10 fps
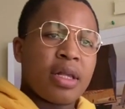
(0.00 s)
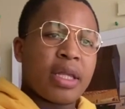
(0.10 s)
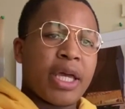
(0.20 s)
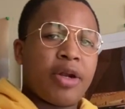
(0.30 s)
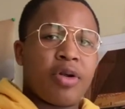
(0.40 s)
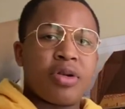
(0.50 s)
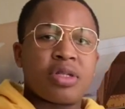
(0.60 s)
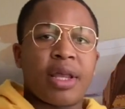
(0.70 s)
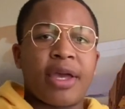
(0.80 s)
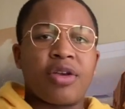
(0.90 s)
leaders
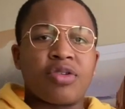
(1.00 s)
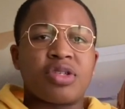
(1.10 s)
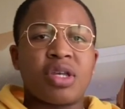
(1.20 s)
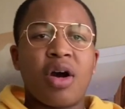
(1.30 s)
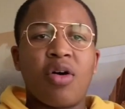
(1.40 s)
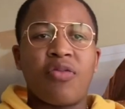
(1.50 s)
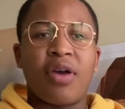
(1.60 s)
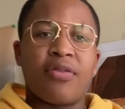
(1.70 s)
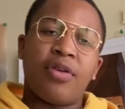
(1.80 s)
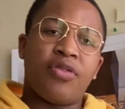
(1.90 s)
like yourself,
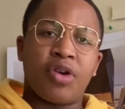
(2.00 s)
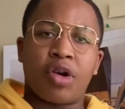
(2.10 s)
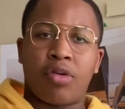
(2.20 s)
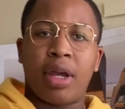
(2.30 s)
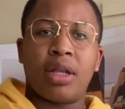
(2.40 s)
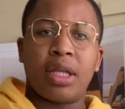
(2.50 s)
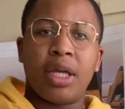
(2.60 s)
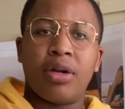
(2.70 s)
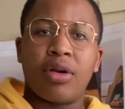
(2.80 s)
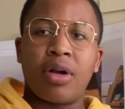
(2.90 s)
if you're a great
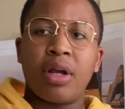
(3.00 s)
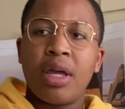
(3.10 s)
leader,